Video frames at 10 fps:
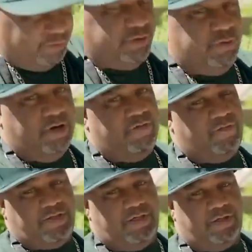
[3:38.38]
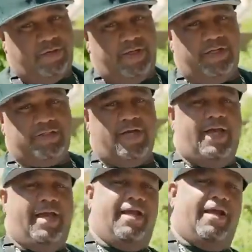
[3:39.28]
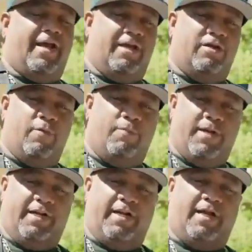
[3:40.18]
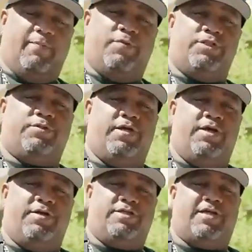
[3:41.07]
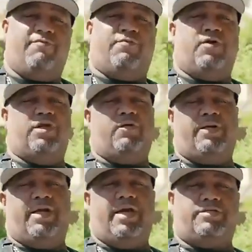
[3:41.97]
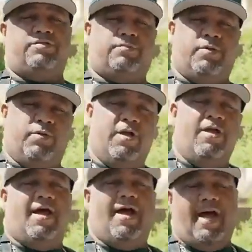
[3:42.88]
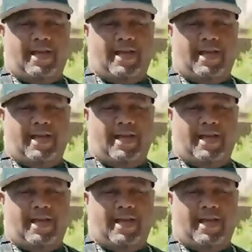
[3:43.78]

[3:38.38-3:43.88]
for 250 degrees, and I got a little button that I can push on here to save for a little bit of extra smoke. I